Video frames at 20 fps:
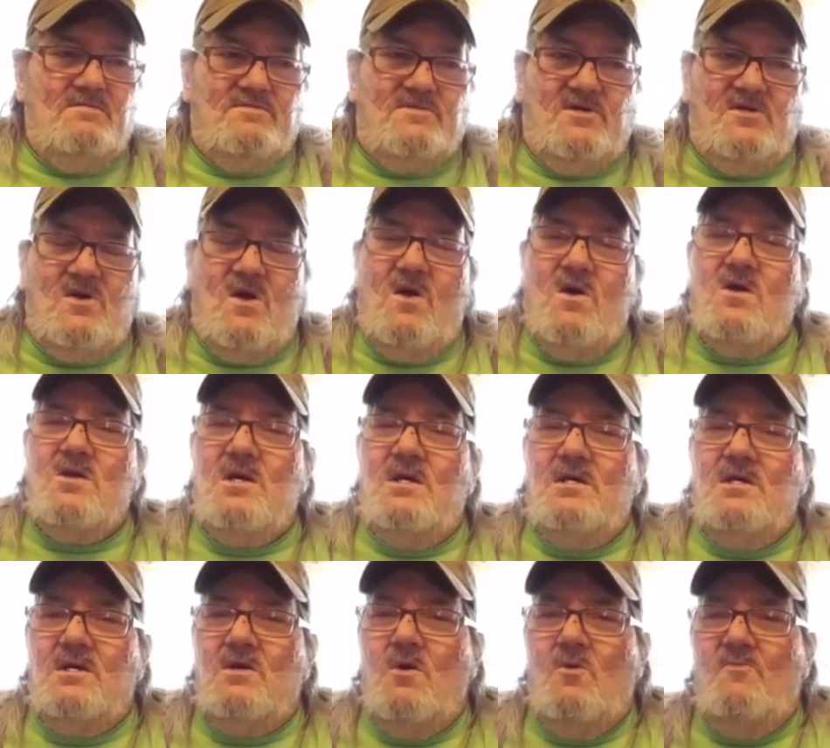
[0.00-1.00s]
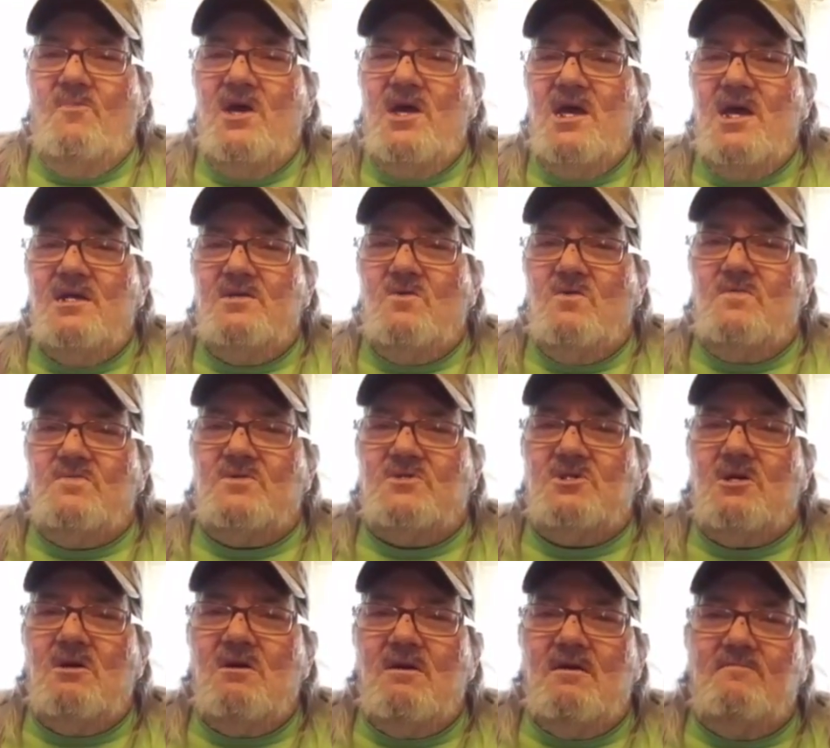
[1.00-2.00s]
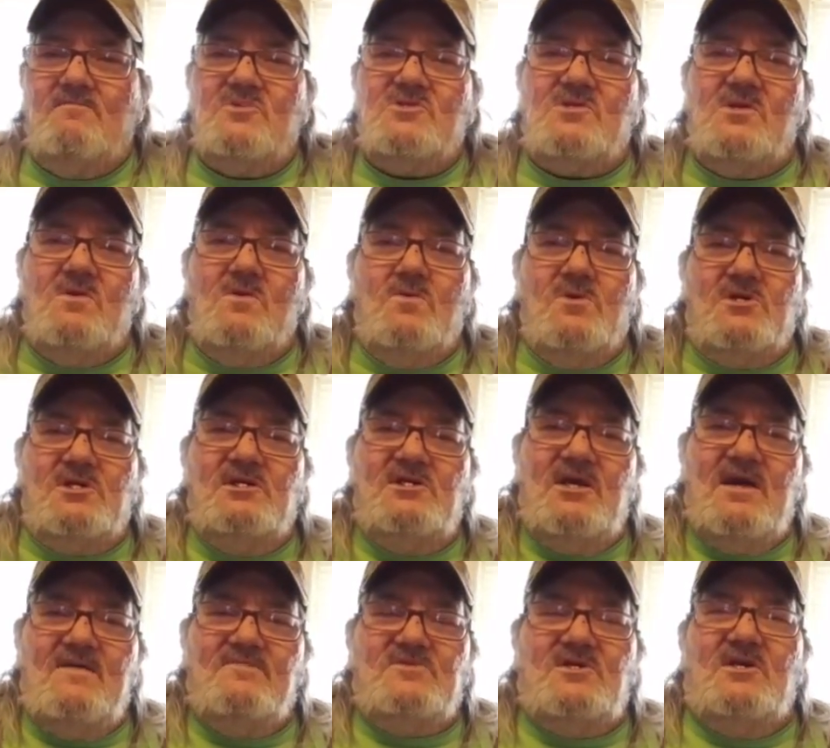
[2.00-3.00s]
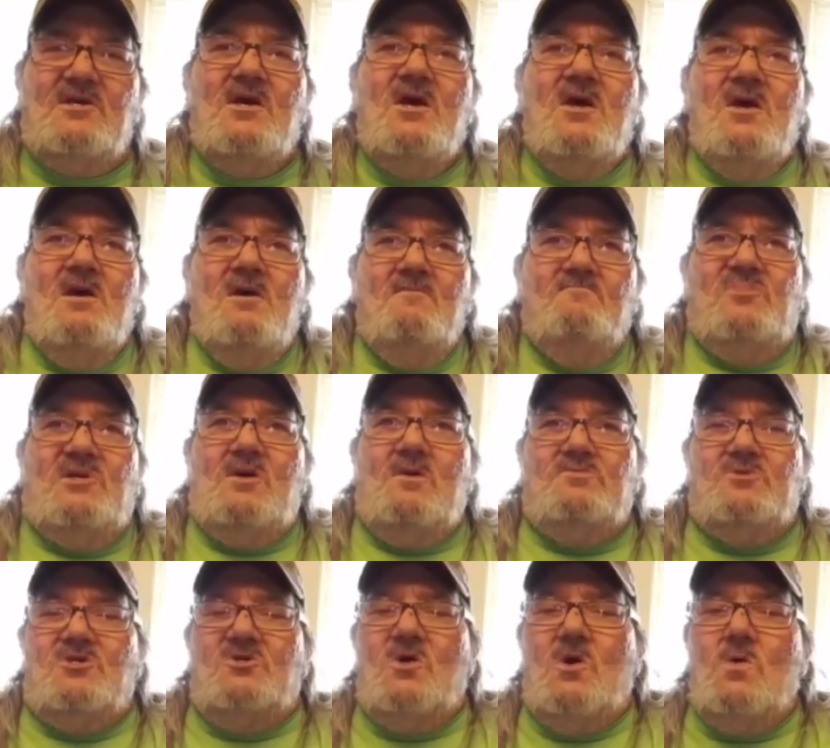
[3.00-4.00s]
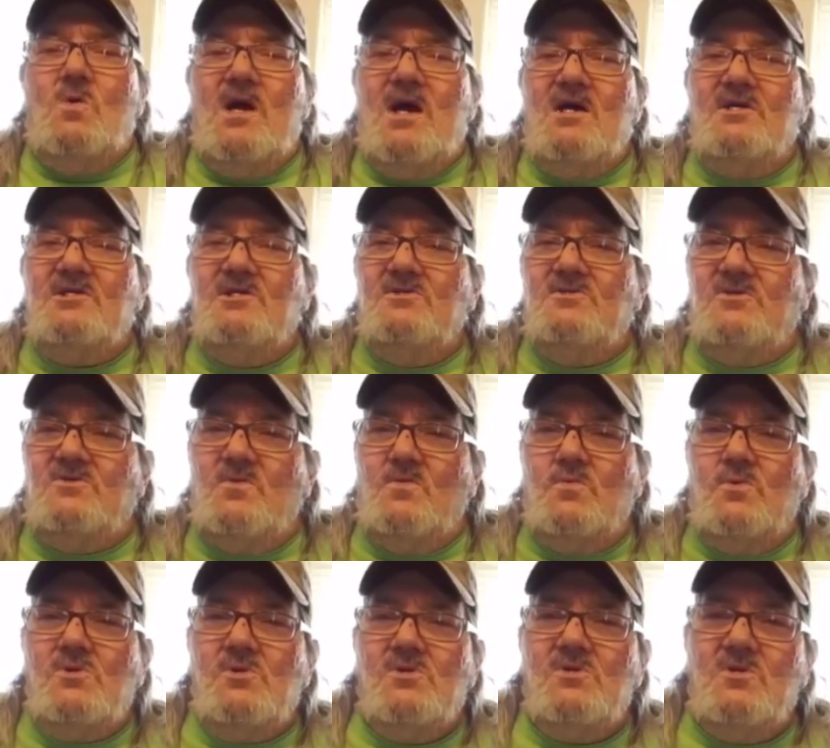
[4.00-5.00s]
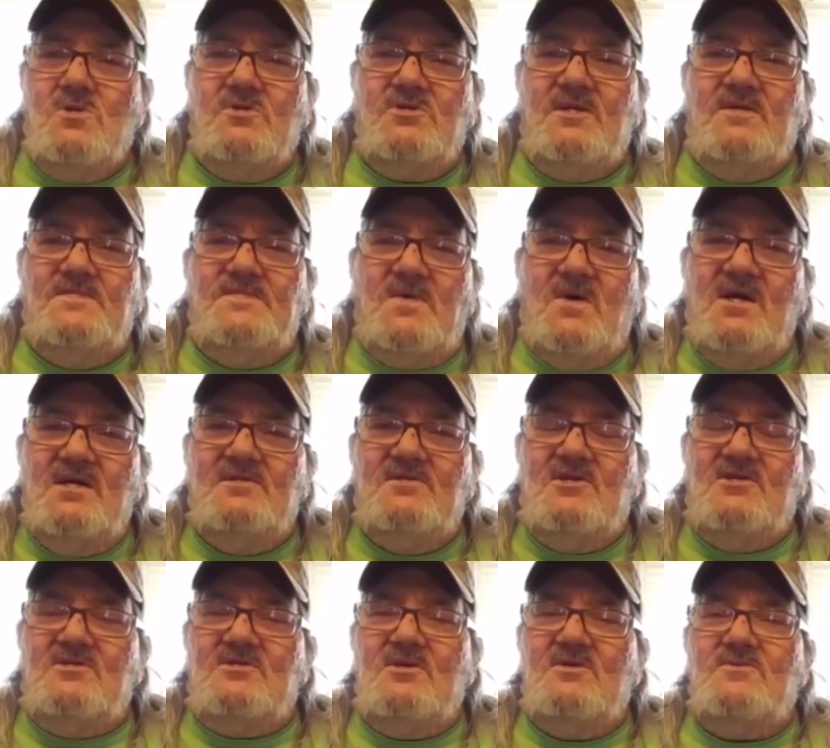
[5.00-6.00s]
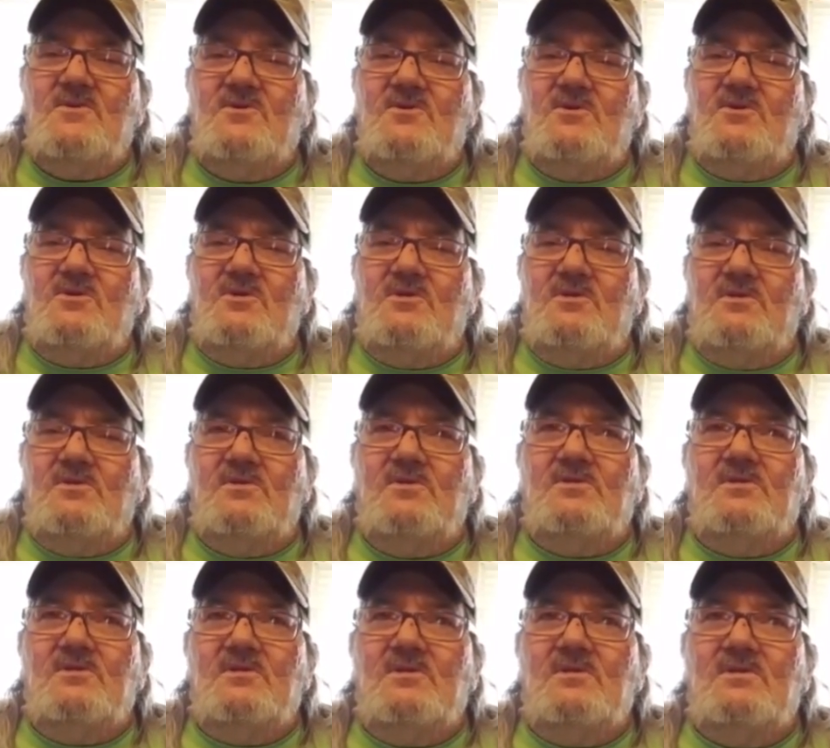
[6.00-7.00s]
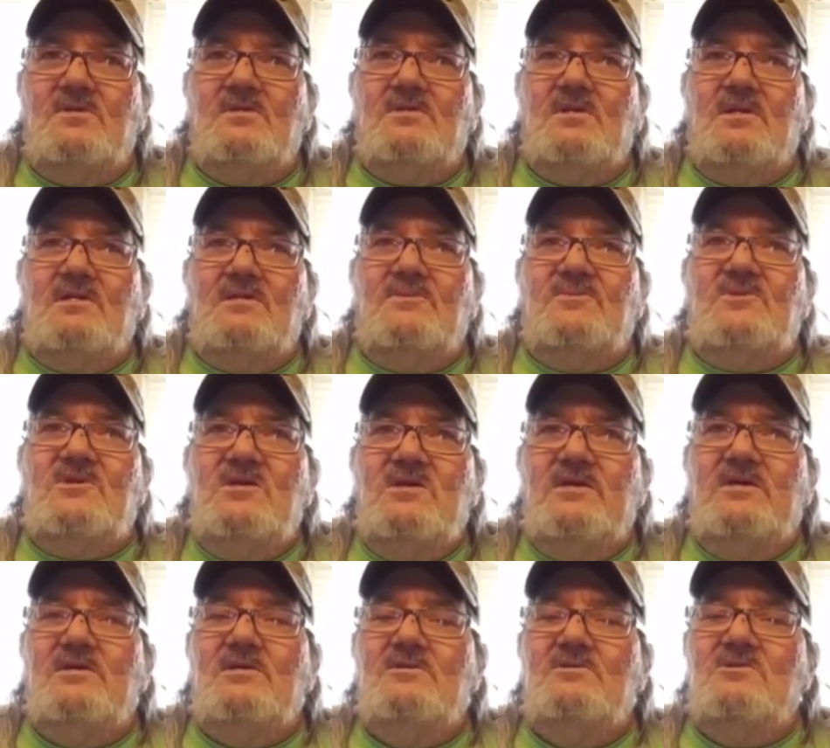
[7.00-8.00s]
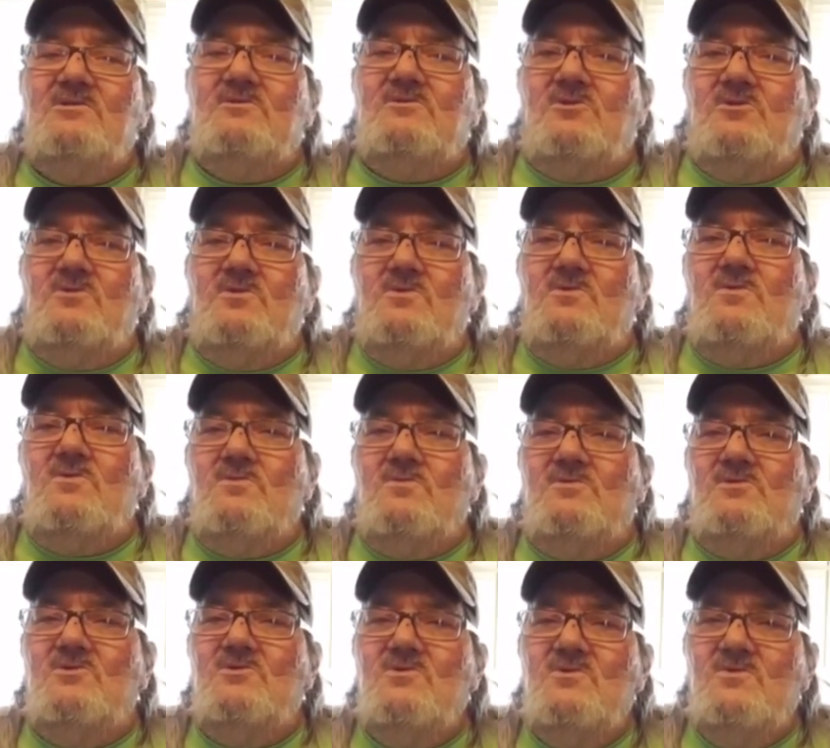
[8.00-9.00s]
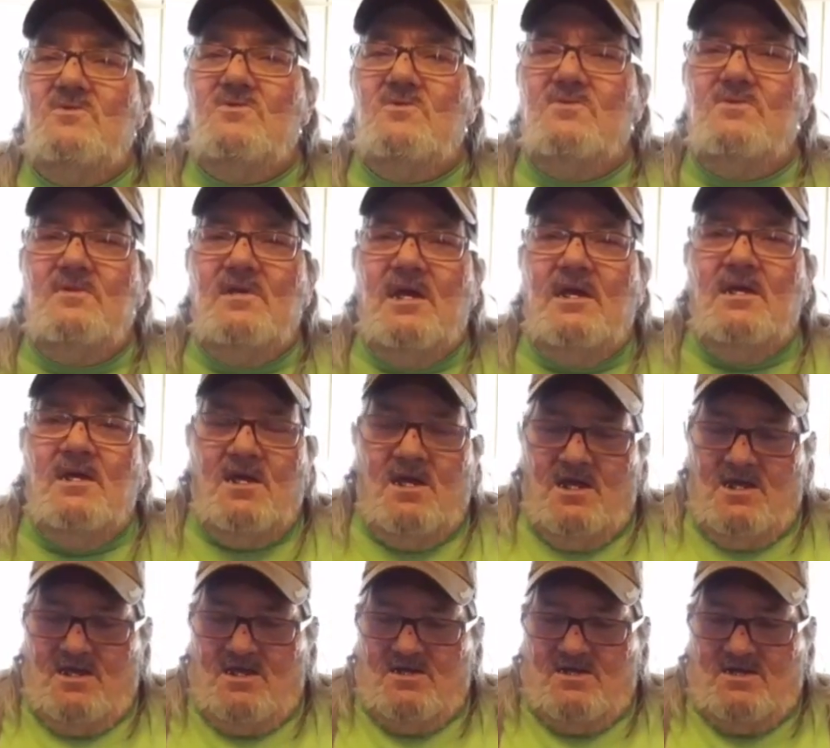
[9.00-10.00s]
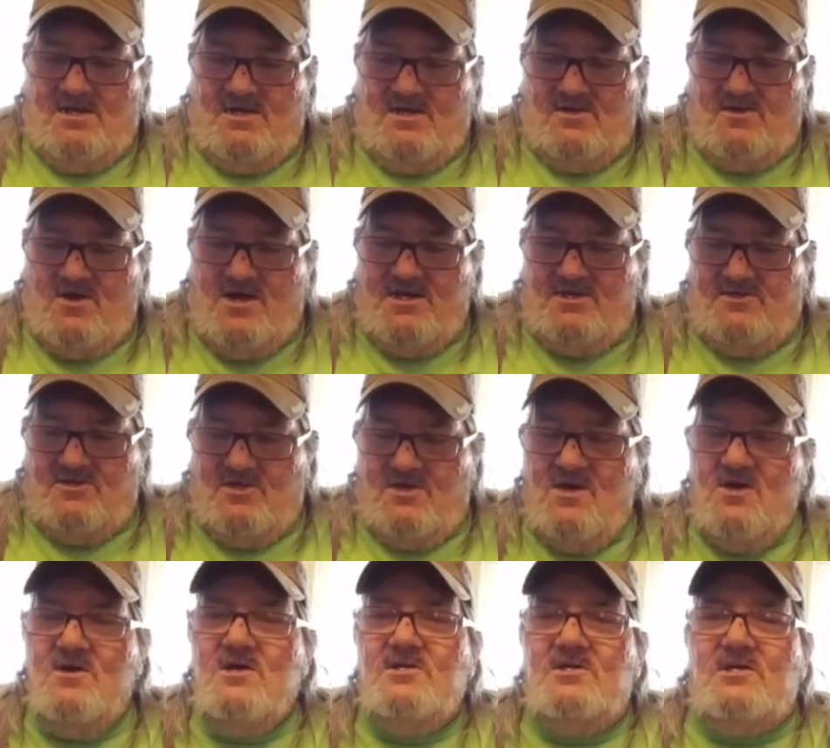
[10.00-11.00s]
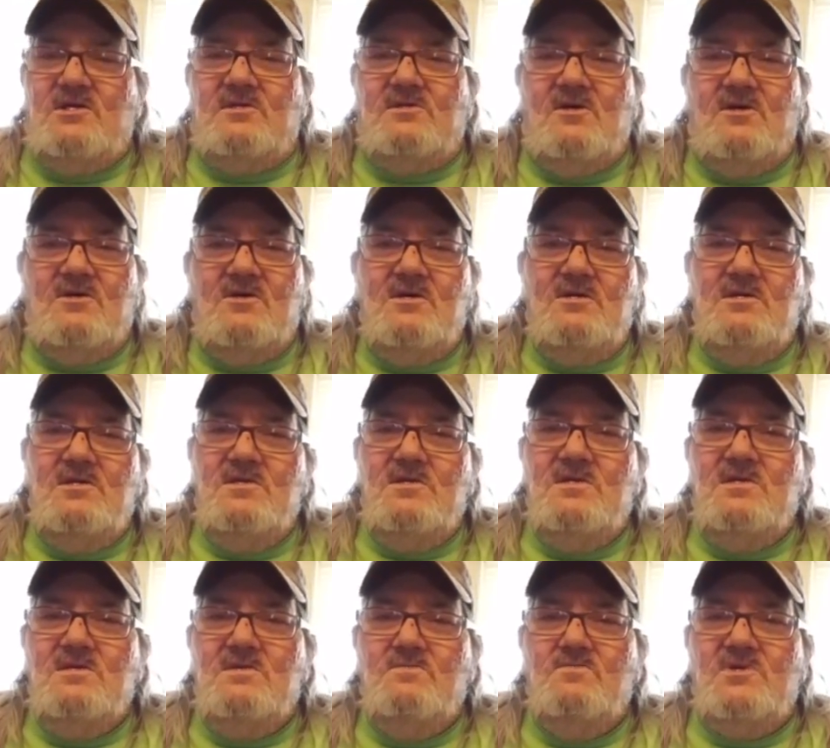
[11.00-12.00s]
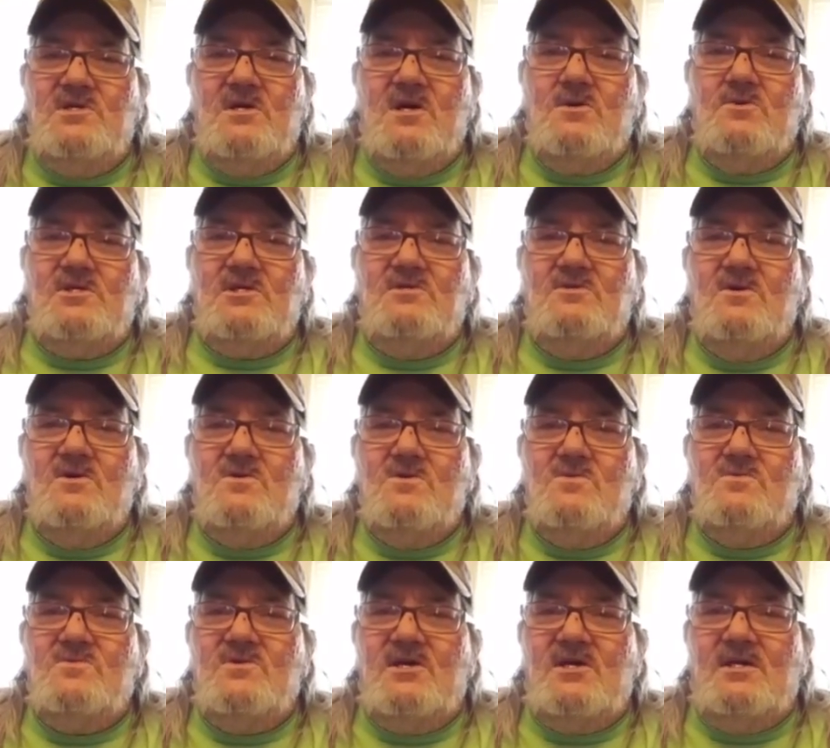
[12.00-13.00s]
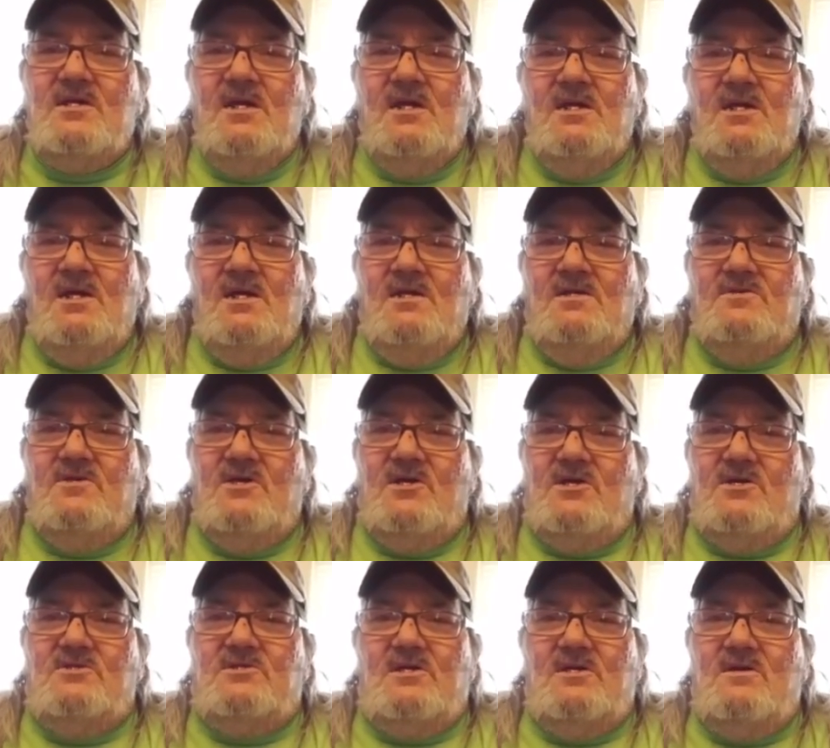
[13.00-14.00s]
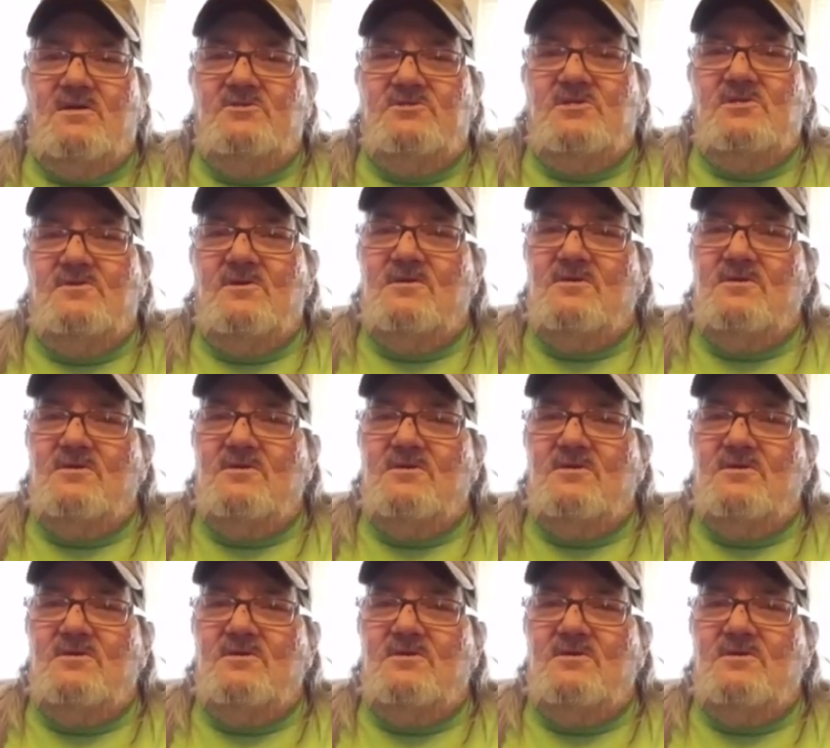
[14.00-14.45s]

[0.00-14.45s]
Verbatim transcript: they're all going to go bad over time. So we're going to have to be able to go out into the world and find these other uh, things to do, uh, like the honey. The honey, we already know that they're telling you